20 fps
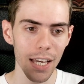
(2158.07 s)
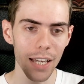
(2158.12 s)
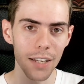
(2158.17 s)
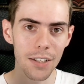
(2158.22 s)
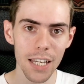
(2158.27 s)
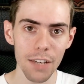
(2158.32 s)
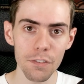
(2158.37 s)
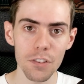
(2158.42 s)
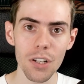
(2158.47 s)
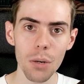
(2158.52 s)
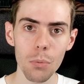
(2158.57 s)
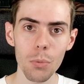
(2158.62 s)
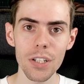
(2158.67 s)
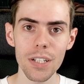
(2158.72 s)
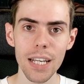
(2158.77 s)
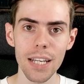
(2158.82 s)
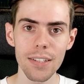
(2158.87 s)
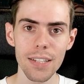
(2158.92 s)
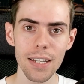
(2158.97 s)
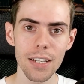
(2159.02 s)
If someone
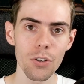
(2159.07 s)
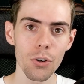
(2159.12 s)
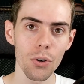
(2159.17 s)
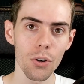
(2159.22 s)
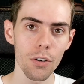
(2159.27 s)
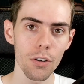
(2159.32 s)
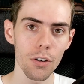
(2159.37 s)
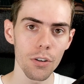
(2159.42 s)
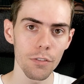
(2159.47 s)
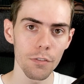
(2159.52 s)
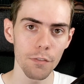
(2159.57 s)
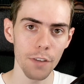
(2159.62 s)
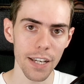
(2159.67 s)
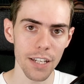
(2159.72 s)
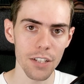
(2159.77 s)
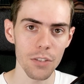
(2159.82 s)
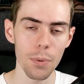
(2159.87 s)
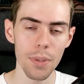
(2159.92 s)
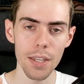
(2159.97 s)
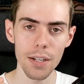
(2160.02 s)
is in your
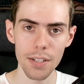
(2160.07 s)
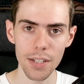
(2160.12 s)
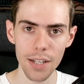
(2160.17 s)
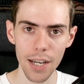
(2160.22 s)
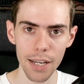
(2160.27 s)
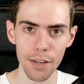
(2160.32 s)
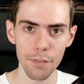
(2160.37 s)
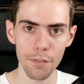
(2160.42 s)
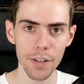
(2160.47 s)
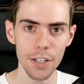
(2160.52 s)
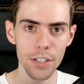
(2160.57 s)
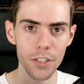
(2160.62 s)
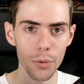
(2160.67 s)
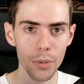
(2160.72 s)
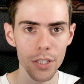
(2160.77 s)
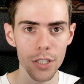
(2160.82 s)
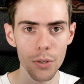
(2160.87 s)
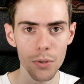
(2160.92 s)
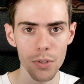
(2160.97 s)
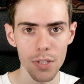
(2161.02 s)
face with a knife and you
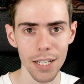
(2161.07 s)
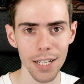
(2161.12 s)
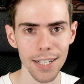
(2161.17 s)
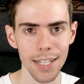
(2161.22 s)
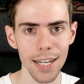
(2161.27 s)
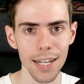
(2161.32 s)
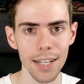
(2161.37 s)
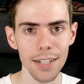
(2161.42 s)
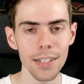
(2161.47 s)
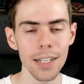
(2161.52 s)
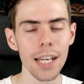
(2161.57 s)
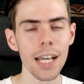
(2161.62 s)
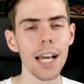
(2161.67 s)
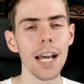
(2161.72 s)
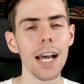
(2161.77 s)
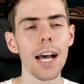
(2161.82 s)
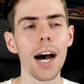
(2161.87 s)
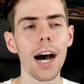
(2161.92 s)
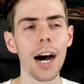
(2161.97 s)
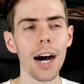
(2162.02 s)
are using a gun,
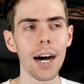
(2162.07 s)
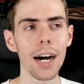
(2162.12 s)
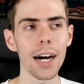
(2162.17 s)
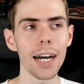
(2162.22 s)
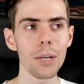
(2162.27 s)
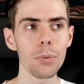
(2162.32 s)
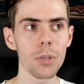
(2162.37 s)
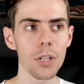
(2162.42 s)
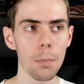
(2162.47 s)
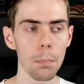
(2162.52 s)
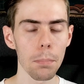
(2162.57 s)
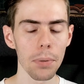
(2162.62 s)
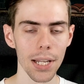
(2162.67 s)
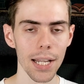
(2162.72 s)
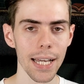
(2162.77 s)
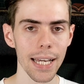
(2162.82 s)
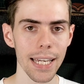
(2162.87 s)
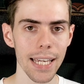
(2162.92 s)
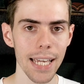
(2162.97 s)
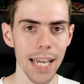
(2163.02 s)
I would
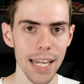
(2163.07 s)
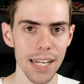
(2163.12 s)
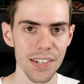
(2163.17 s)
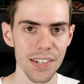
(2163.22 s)
apply a